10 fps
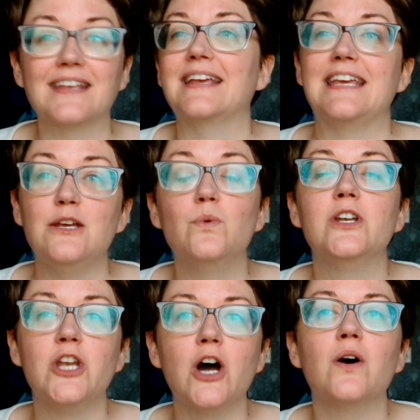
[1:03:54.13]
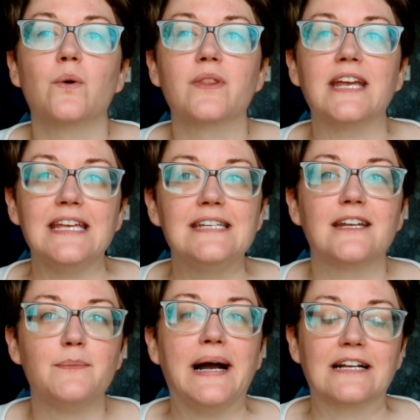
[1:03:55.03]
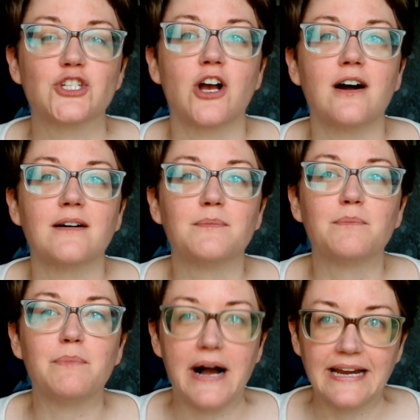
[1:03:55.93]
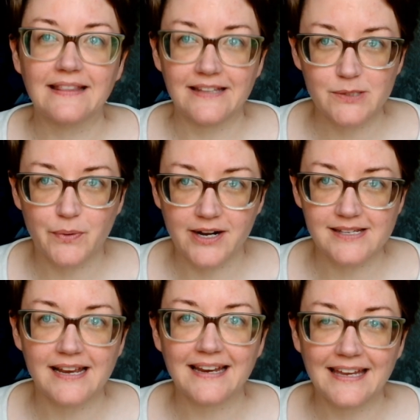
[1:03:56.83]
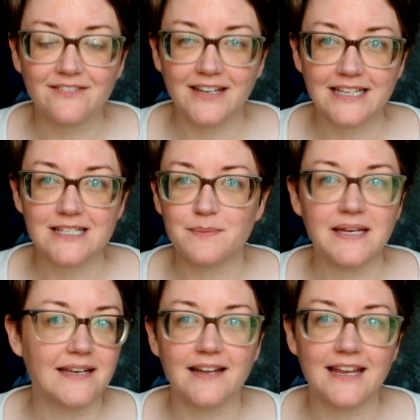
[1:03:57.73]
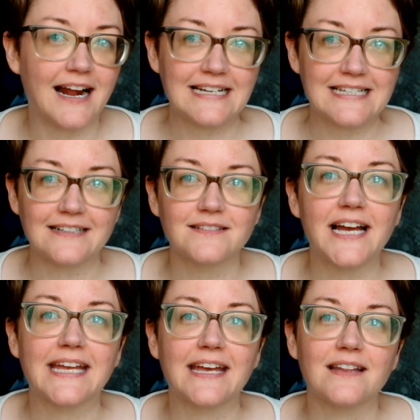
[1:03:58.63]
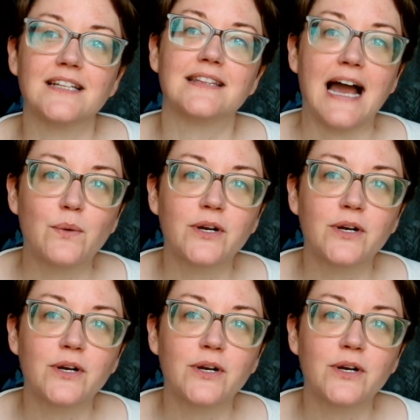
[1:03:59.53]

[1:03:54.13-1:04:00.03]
he would know that he did a bad job buying this present and giving it to me and that I didn't like it and that that